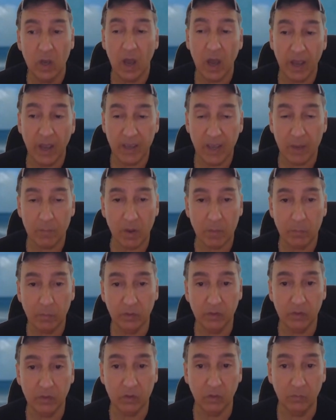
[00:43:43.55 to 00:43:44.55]
I have my
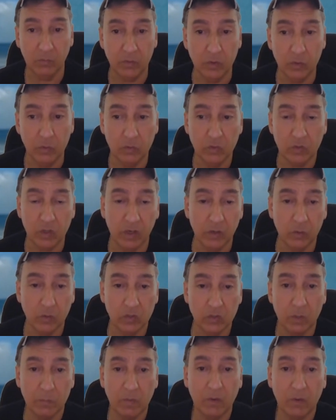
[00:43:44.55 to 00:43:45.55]
political views, and I
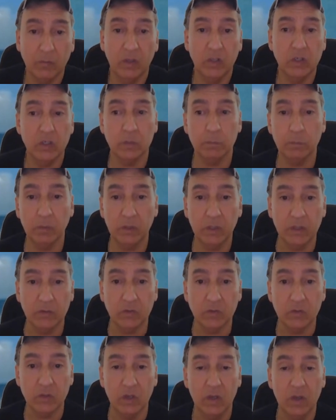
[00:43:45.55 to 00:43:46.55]
also have my religious
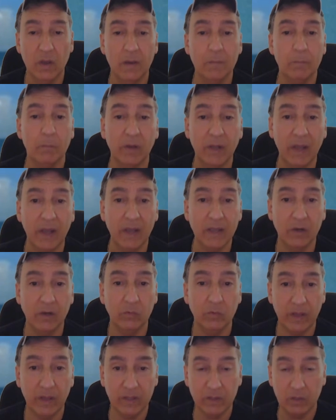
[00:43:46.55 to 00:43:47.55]
beliefs. But I
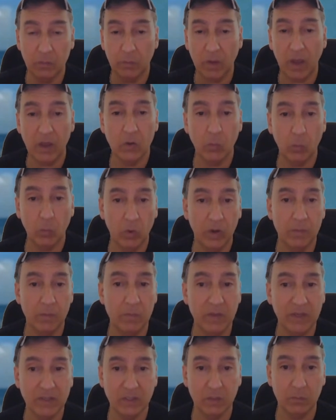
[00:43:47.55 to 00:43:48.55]
don't want to
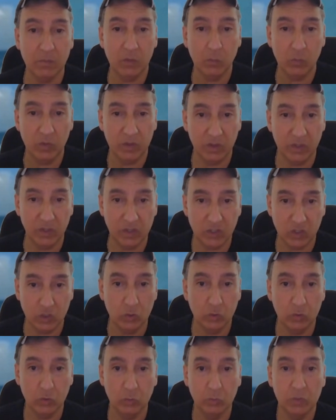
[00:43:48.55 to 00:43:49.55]
mix them in with this
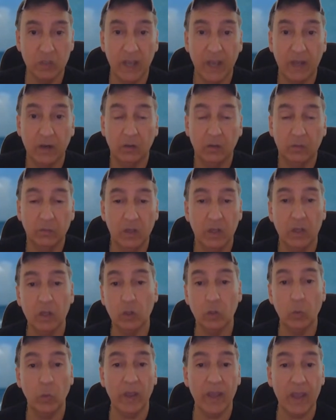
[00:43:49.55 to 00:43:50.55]
YouTube channel.
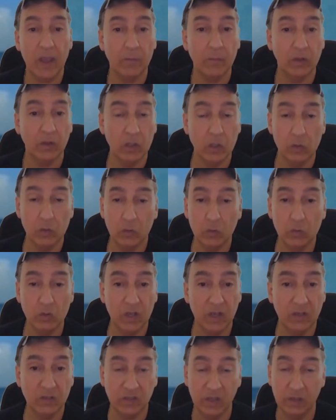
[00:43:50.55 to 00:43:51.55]
Do I have other YouTube
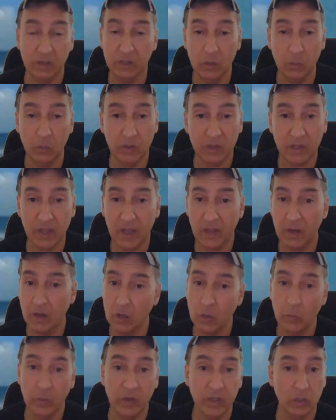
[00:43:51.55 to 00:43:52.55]
channels that deal with that?
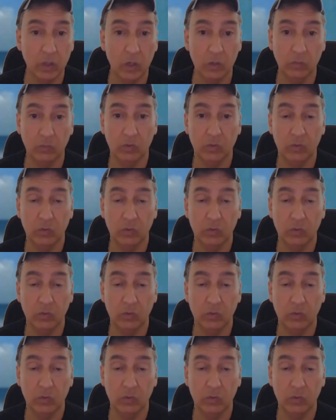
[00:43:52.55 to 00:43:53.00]
No, I don't.